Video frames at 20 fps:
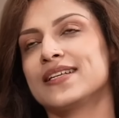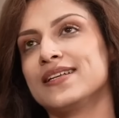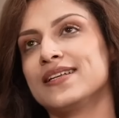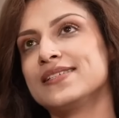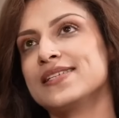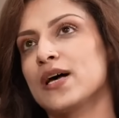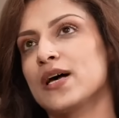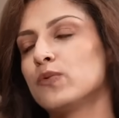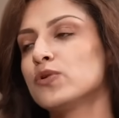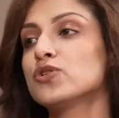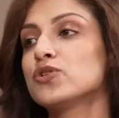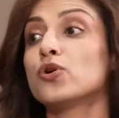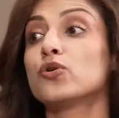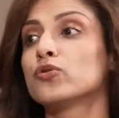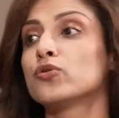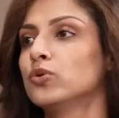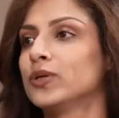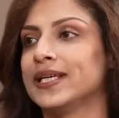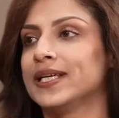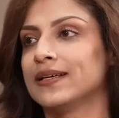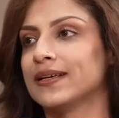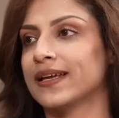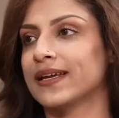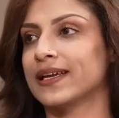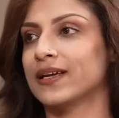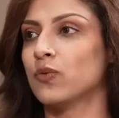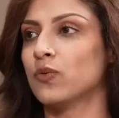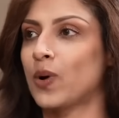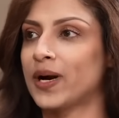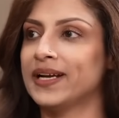tell us, how was your routine
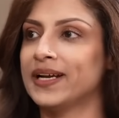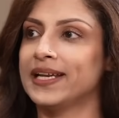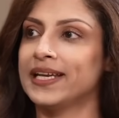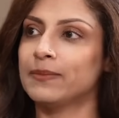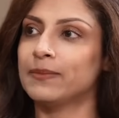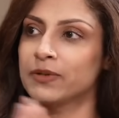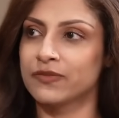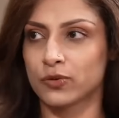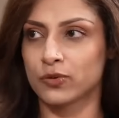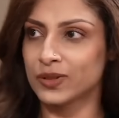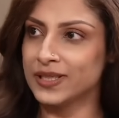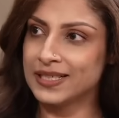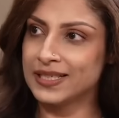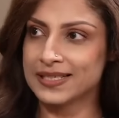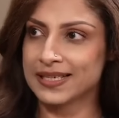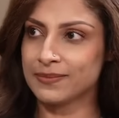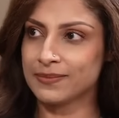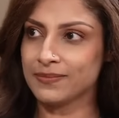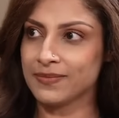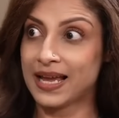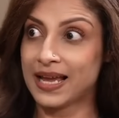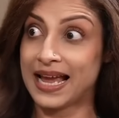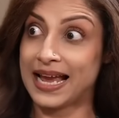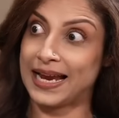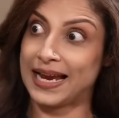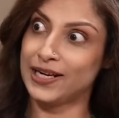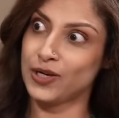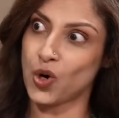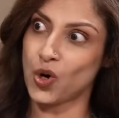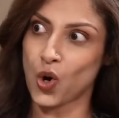like one day before the exam
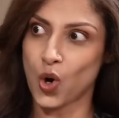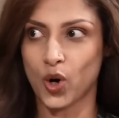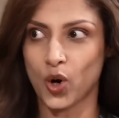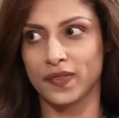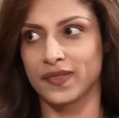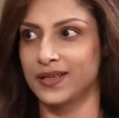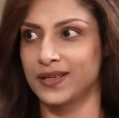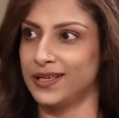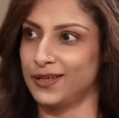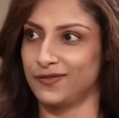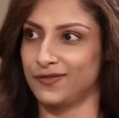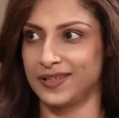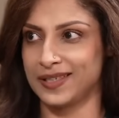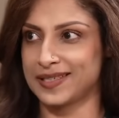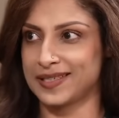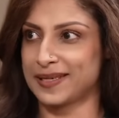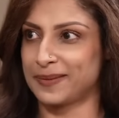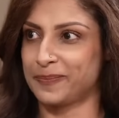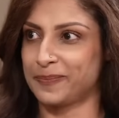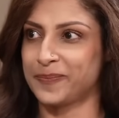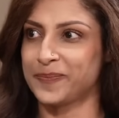and on the day of the exam?